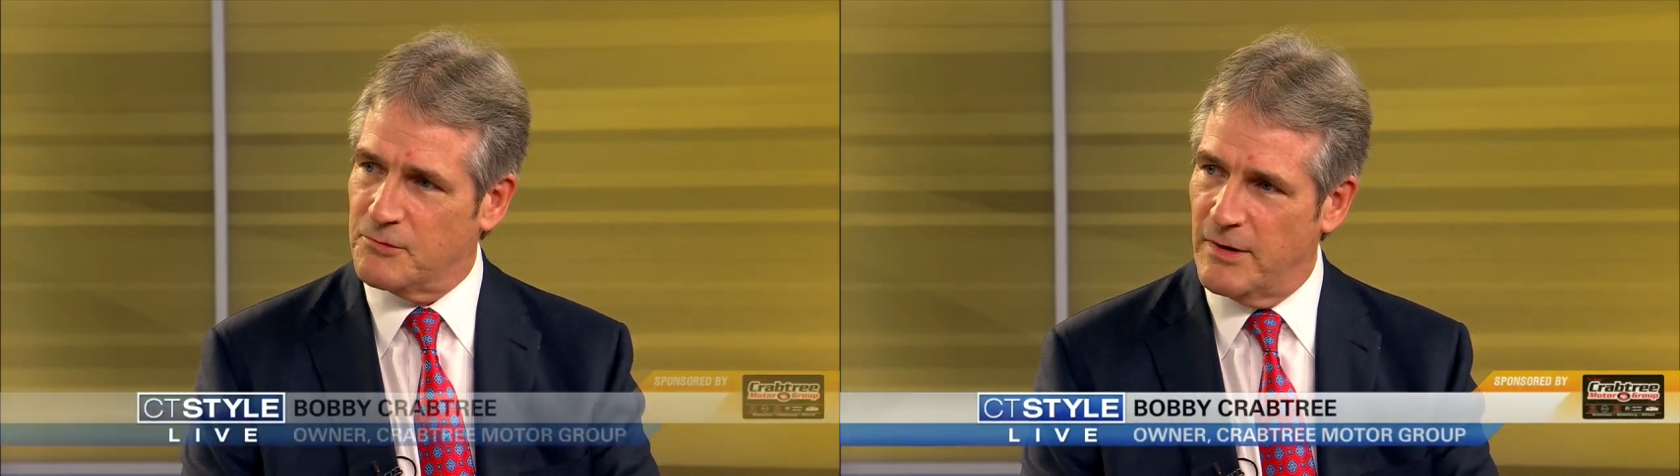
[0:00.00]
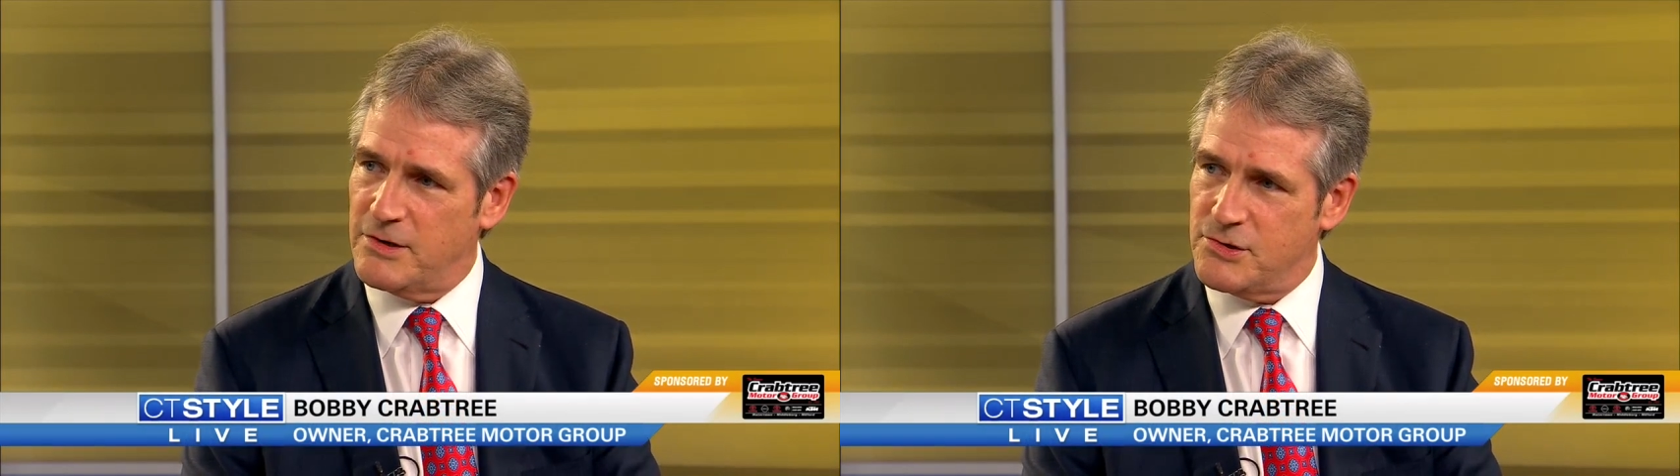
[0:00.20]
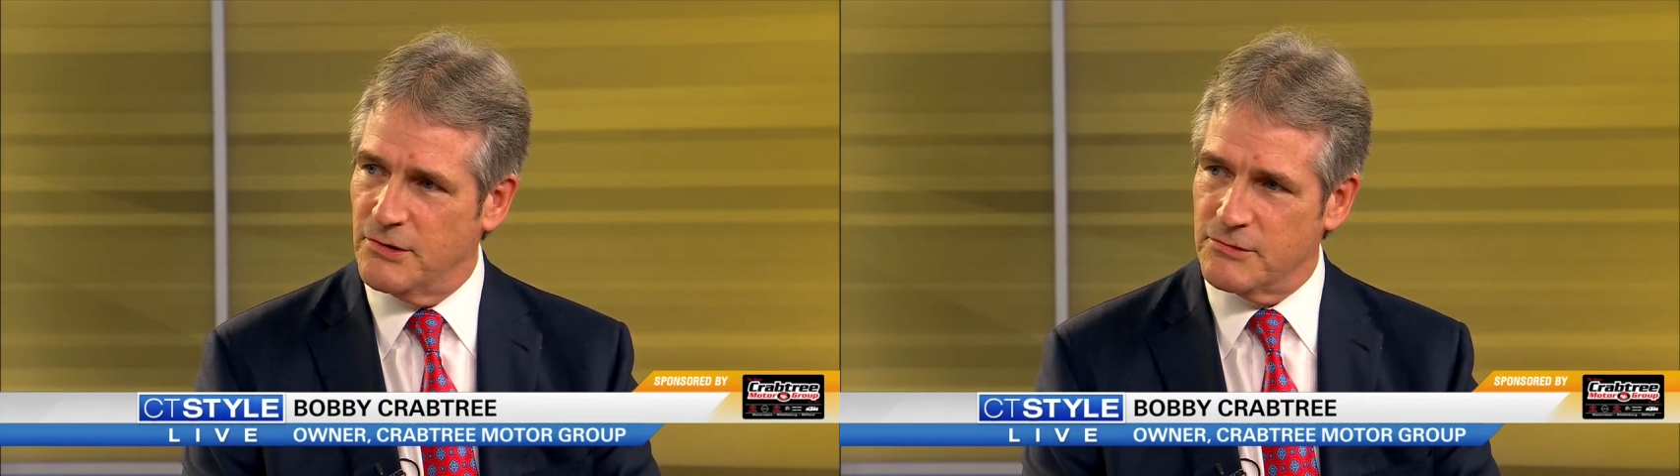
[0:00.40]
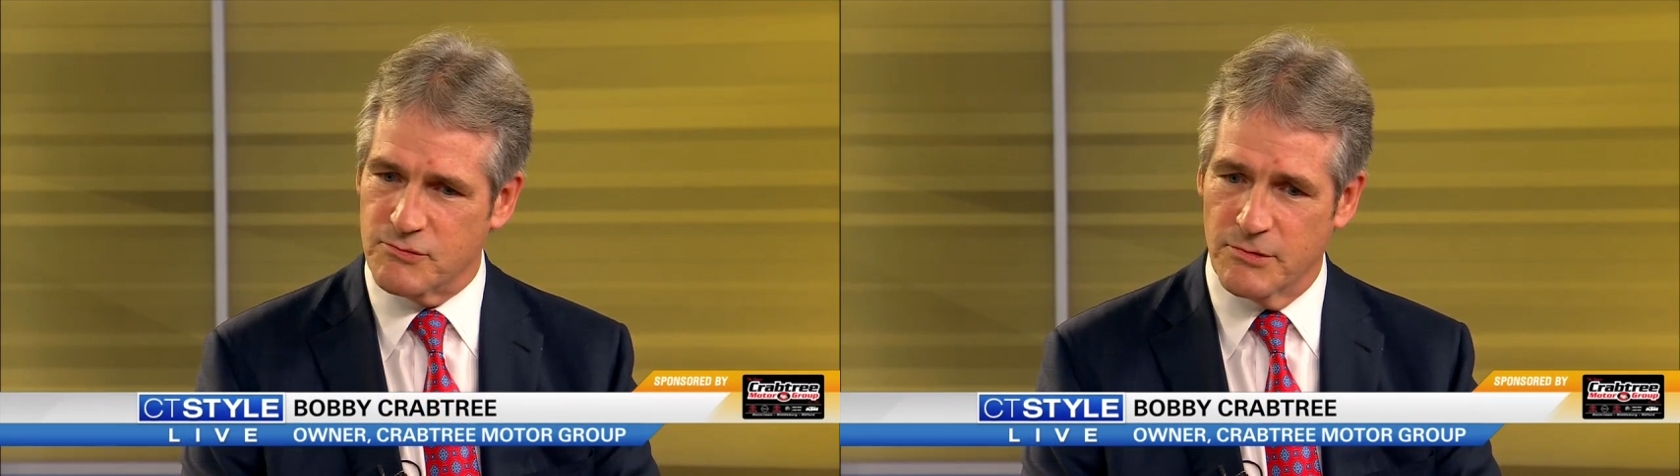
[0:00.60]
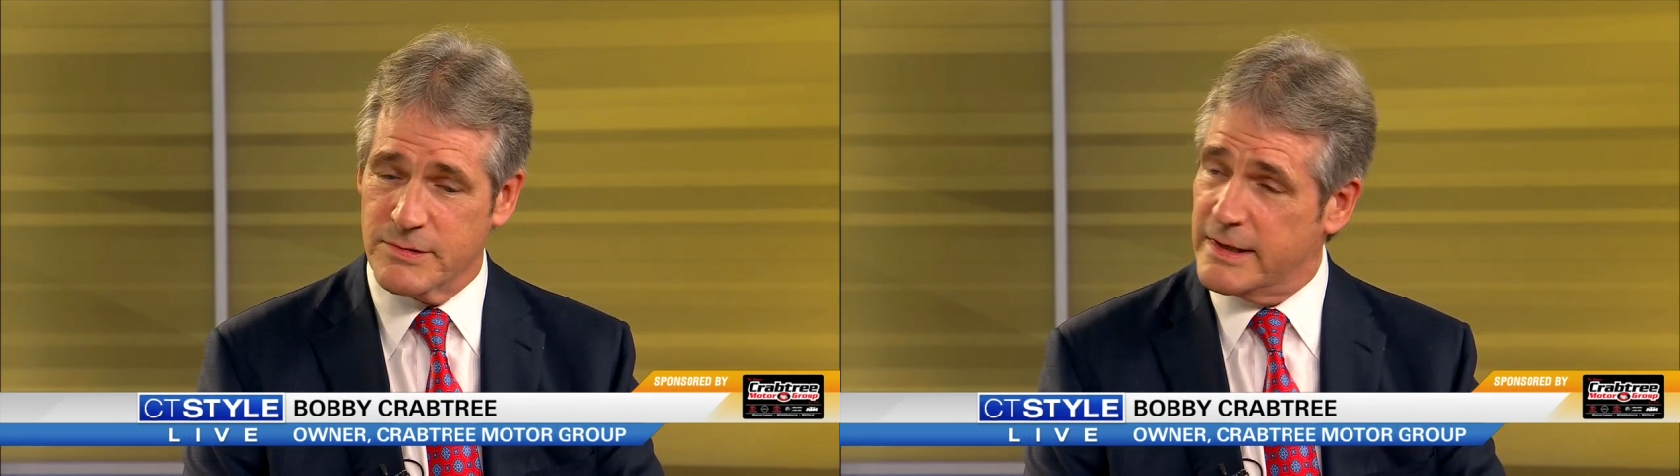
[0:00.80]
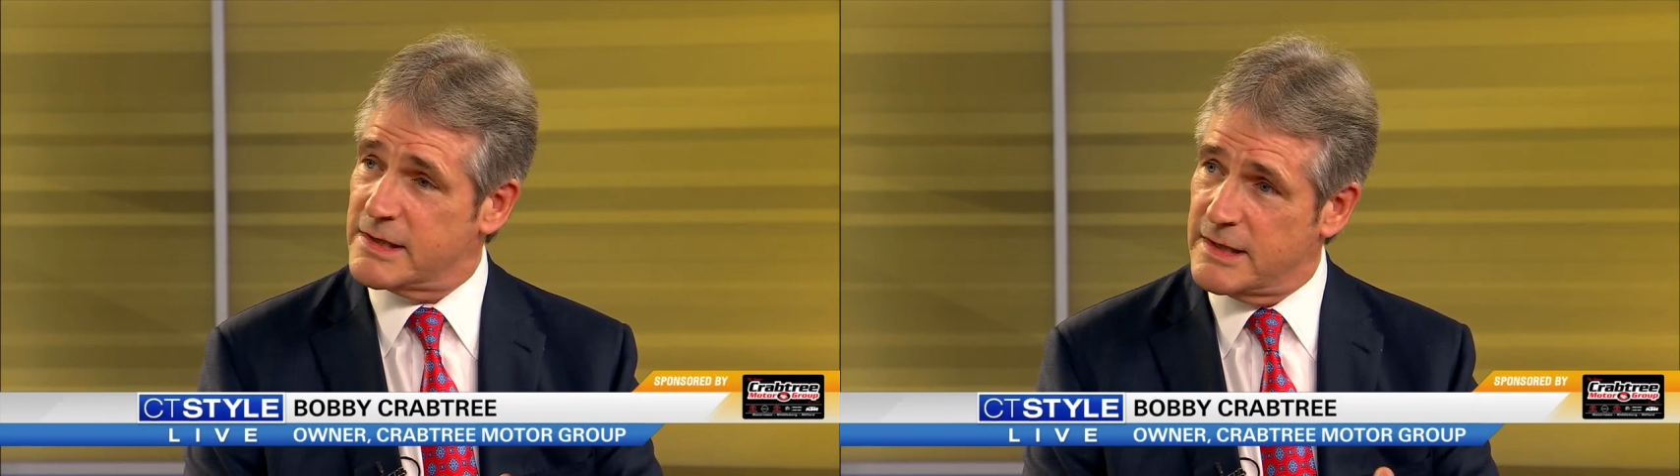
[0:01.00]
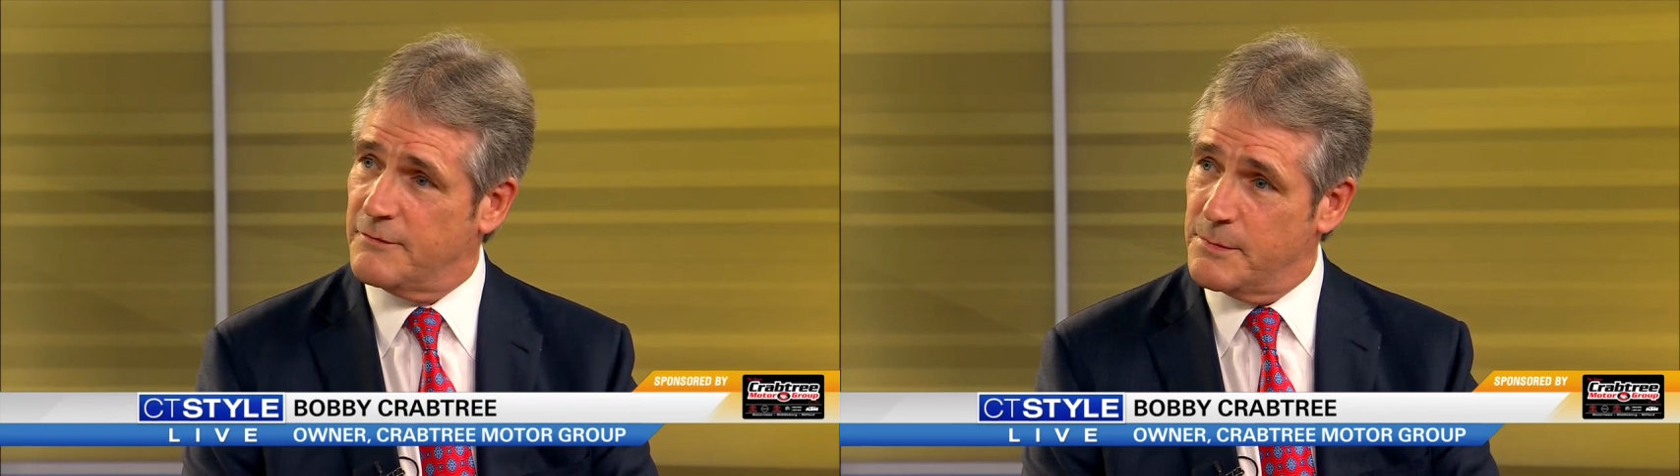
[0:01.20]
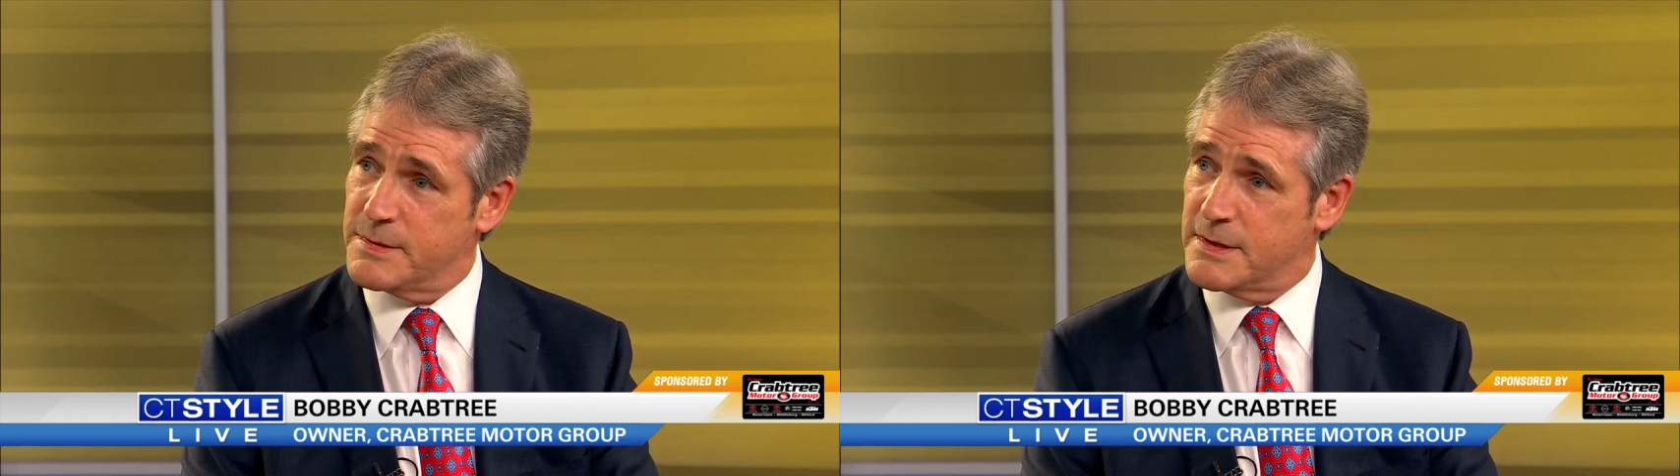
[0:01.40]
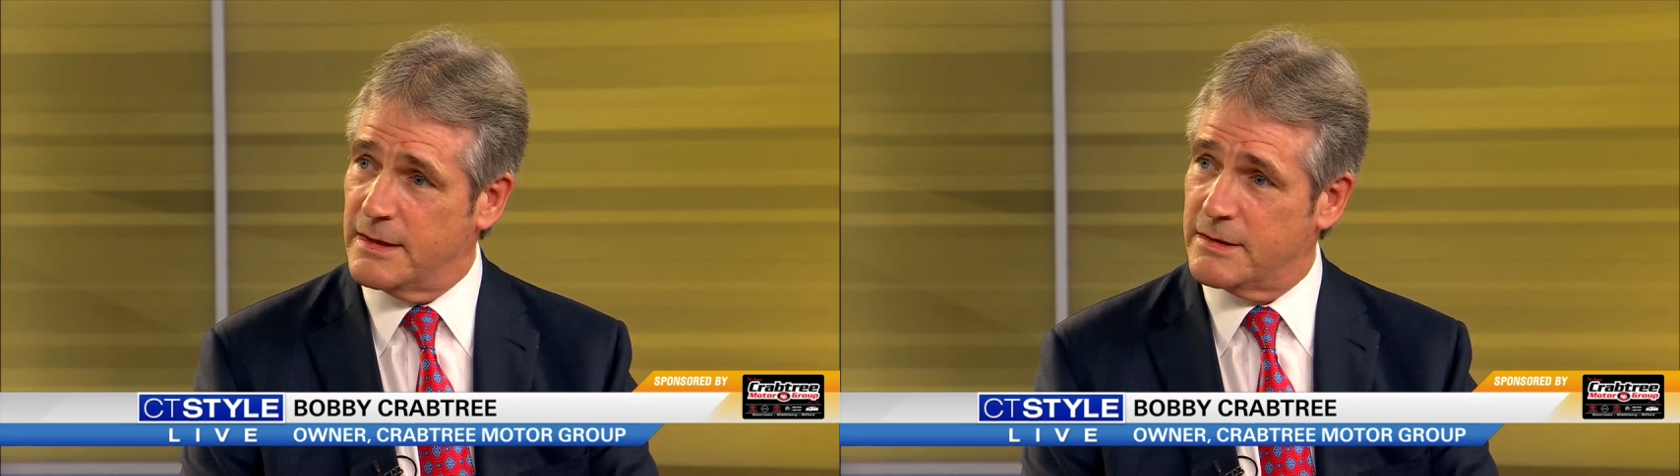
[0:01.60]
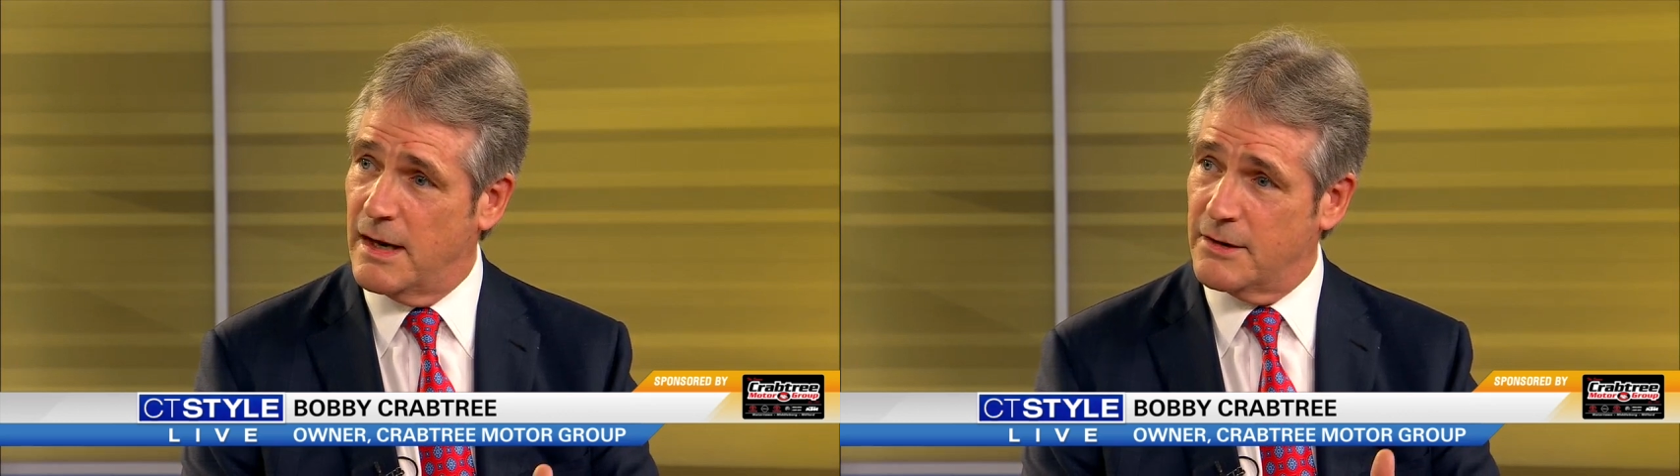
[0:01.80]
the ratios where it was like 70
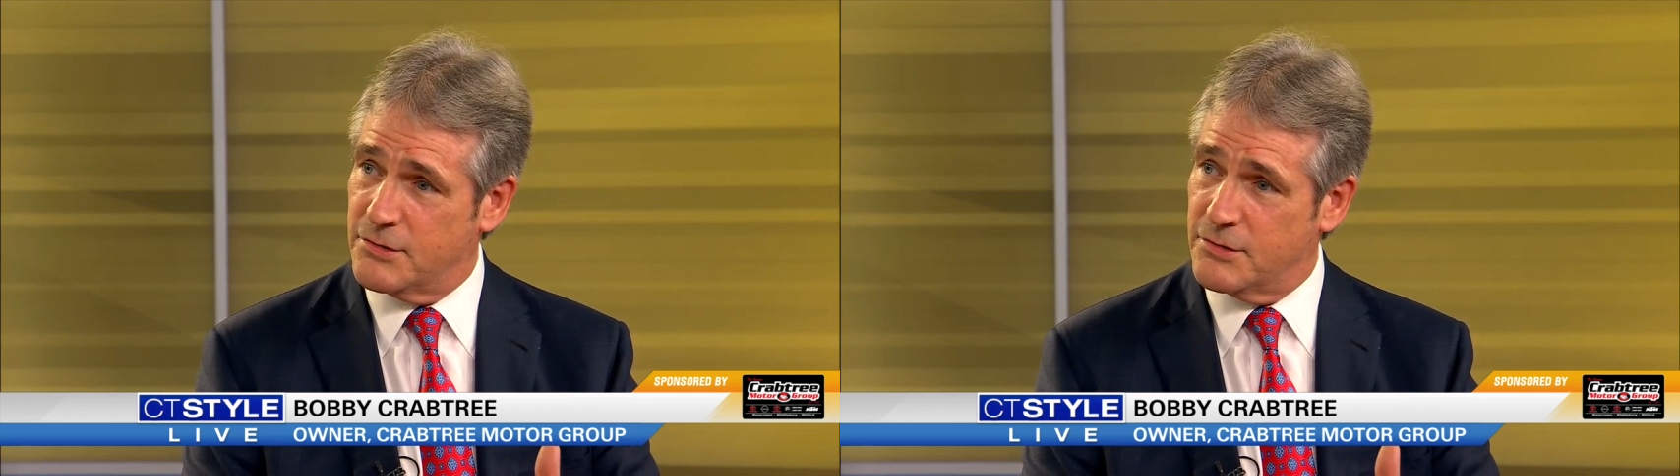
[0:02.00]
percent uh,